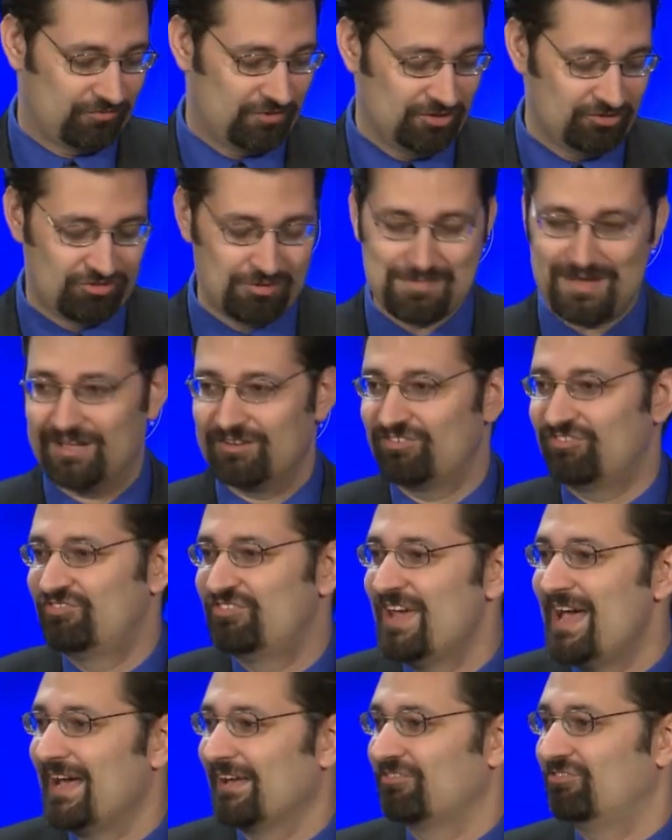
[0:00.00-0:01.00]
views about
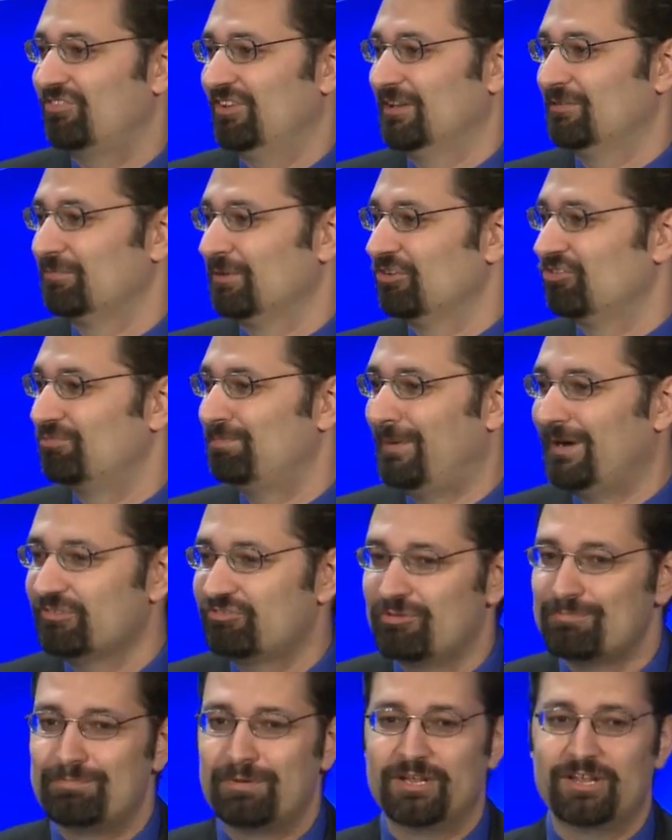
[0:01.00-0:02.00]
sex and
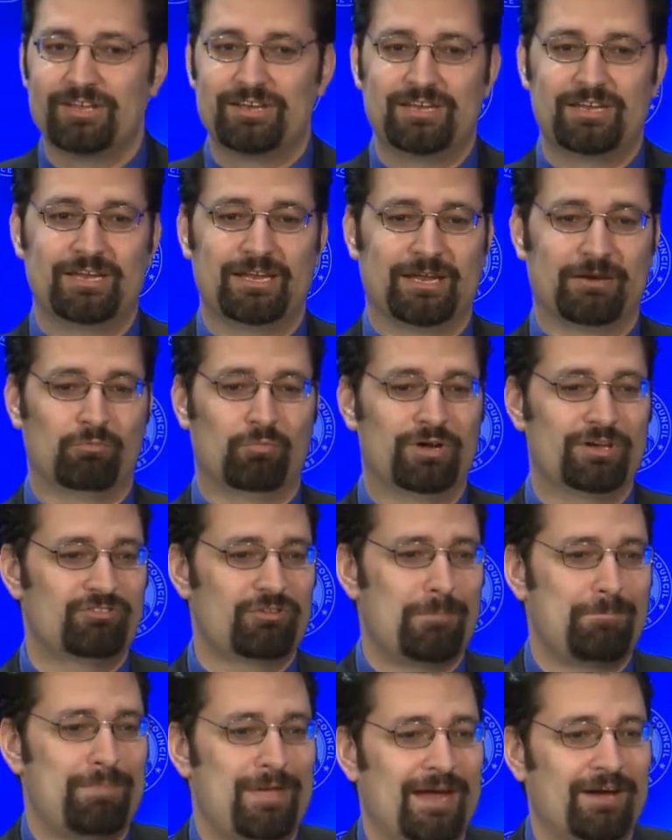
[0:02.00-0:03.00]
responsibility and what
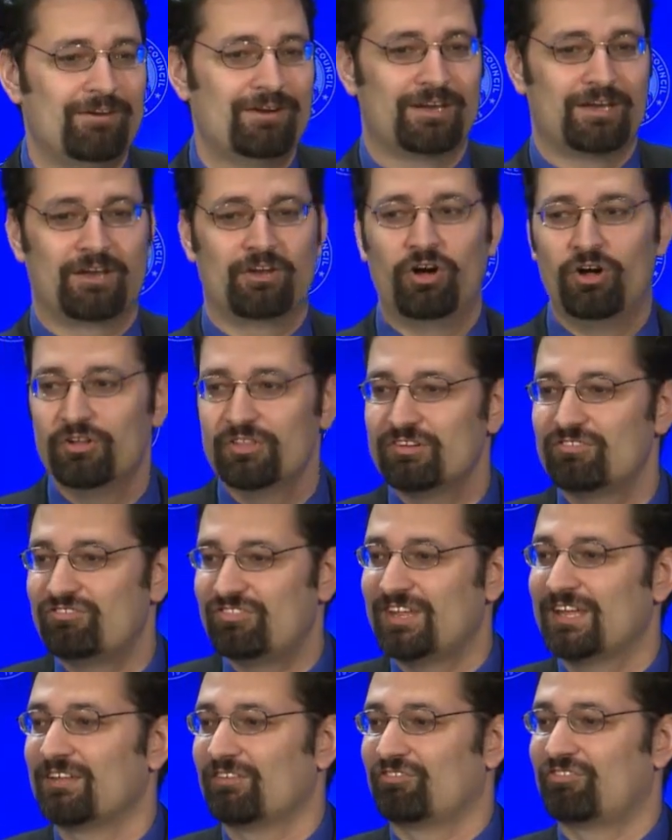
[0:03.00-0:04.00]
is a parent, and all these
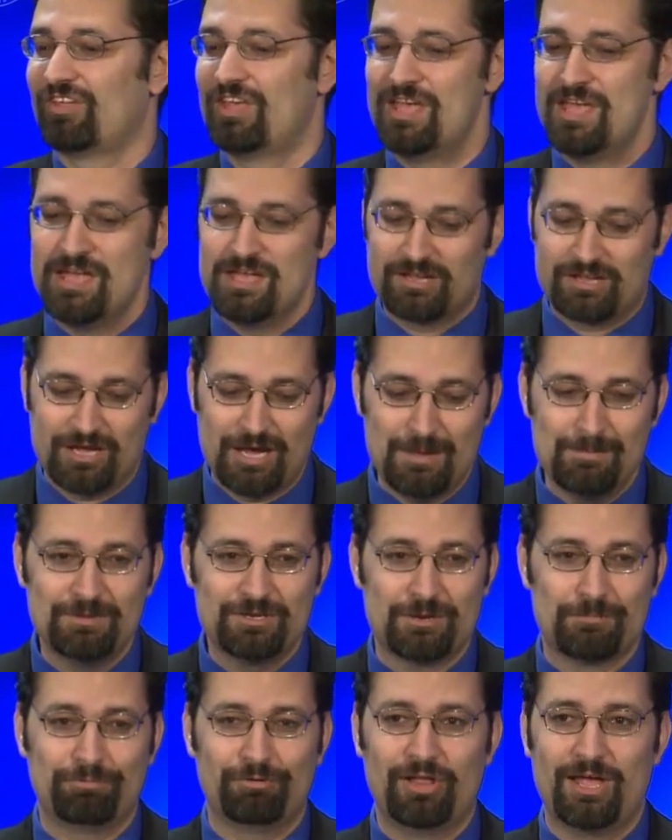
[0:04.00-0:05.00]
things come
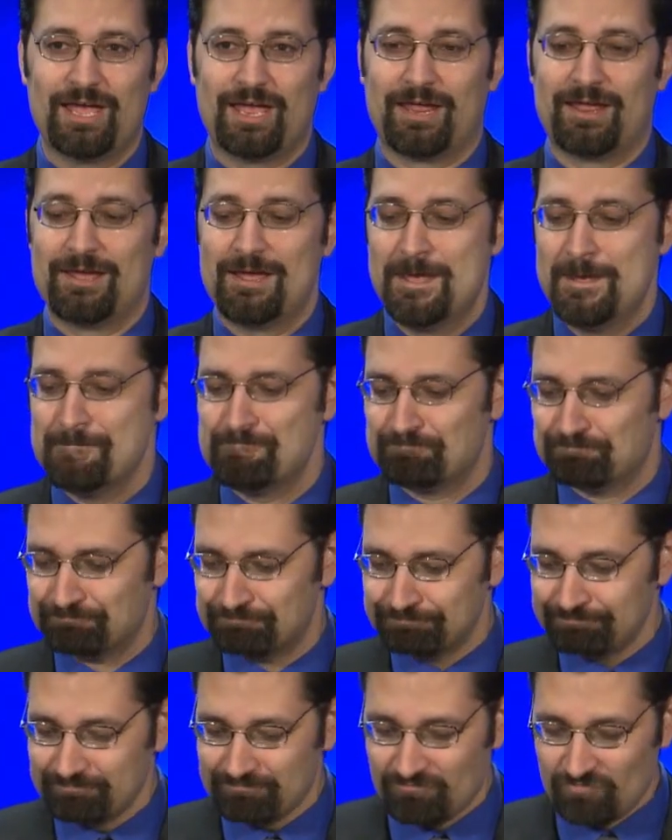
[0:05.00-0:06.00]
into play.
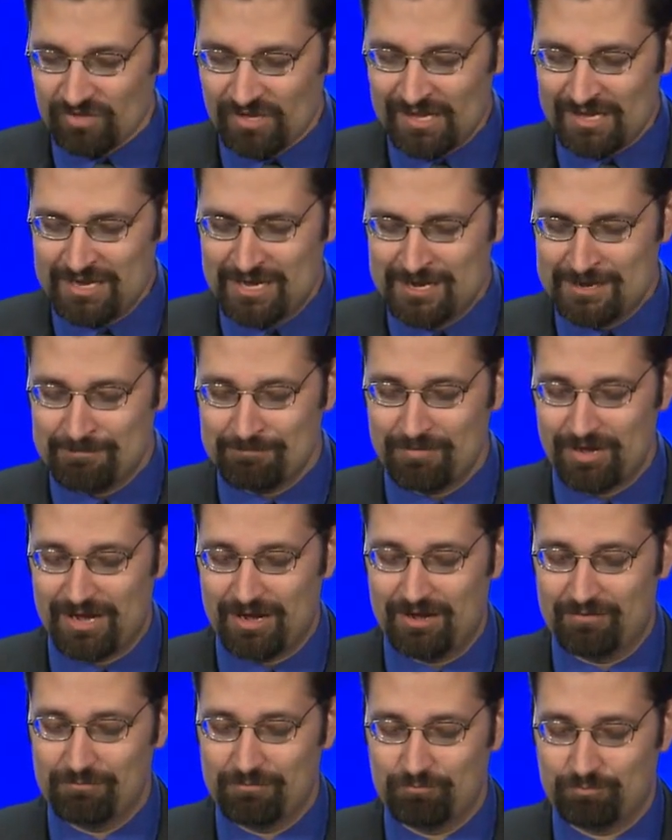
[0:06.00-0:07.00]

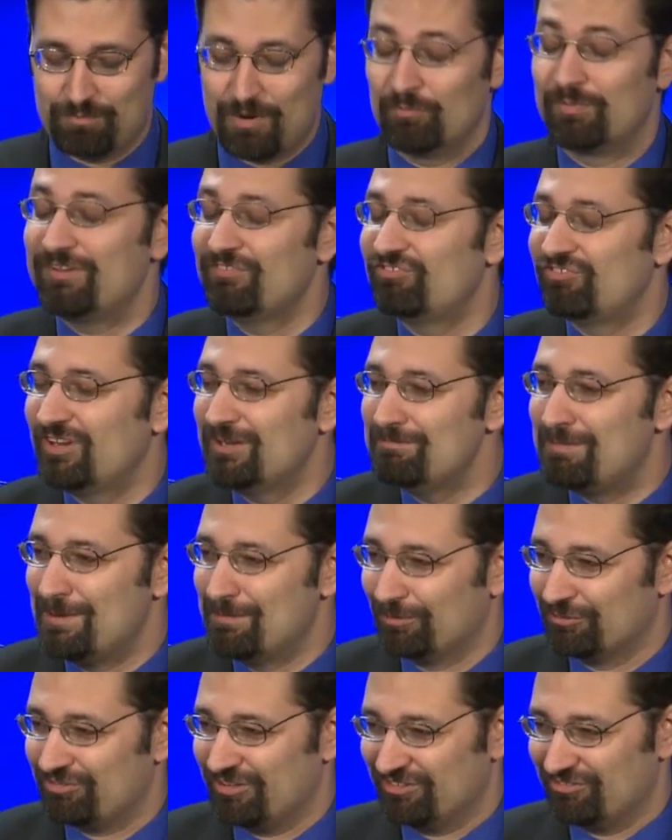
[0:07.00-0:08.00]
But we've seen
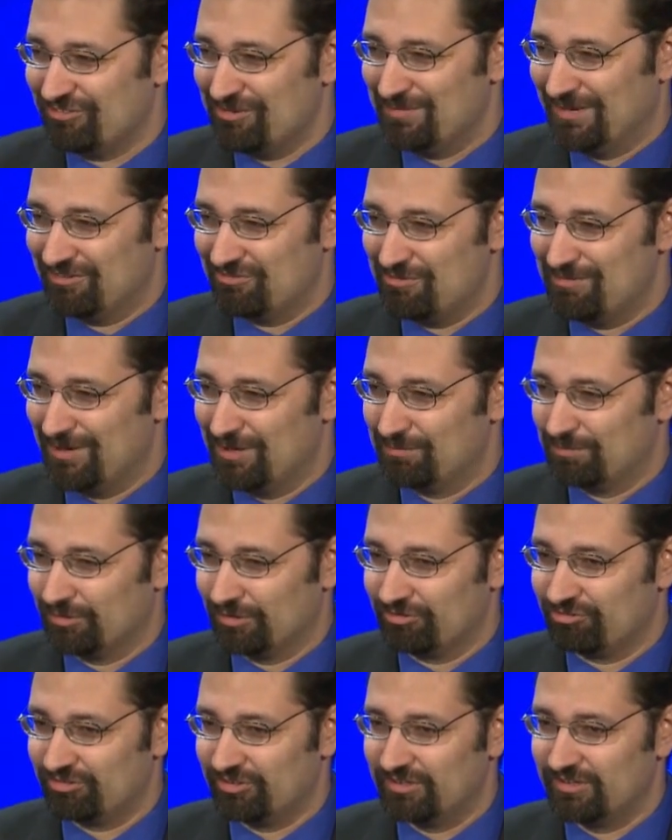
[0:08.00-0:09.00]
people change their minds about
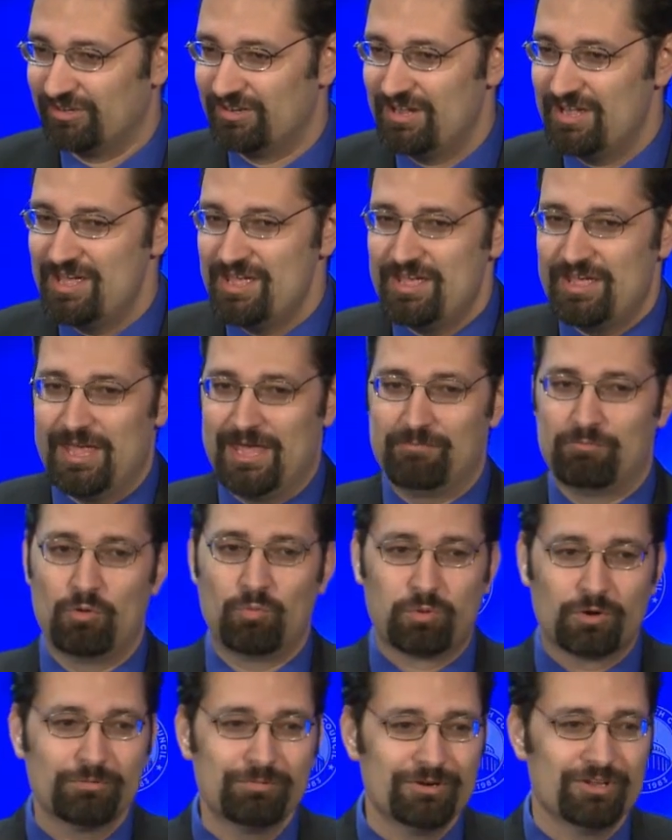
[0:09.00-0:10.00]
abortion. And
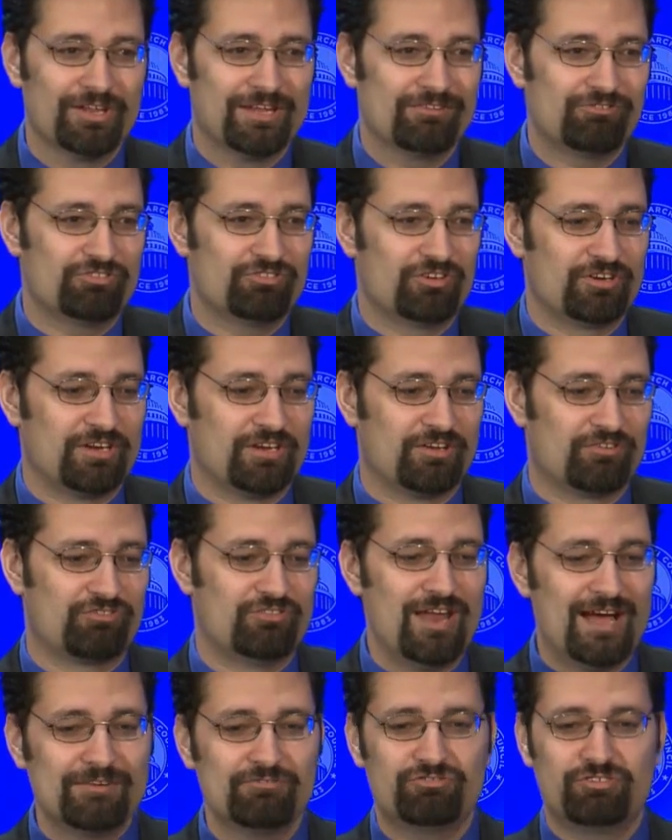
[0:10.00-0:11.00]
what we're really interested in
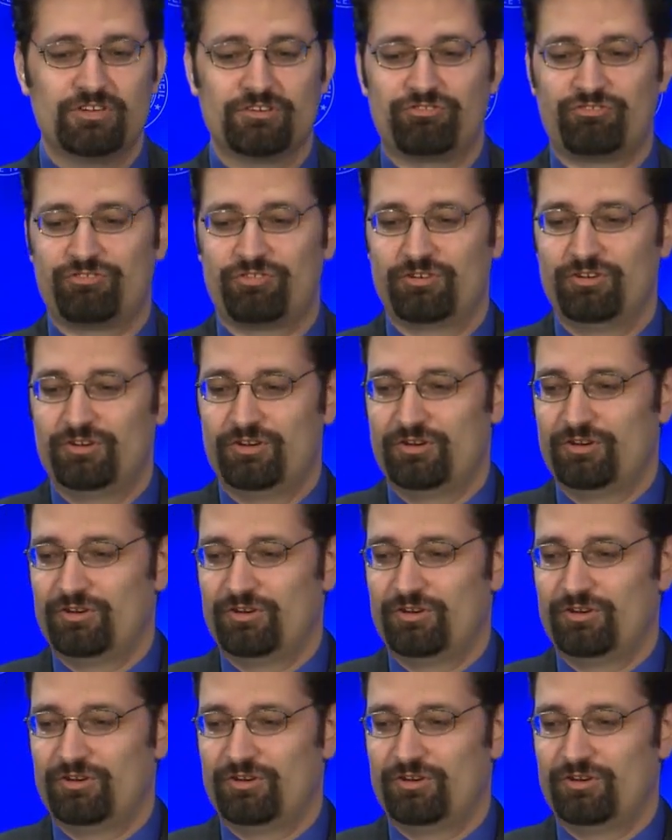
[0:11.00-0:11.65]
is not just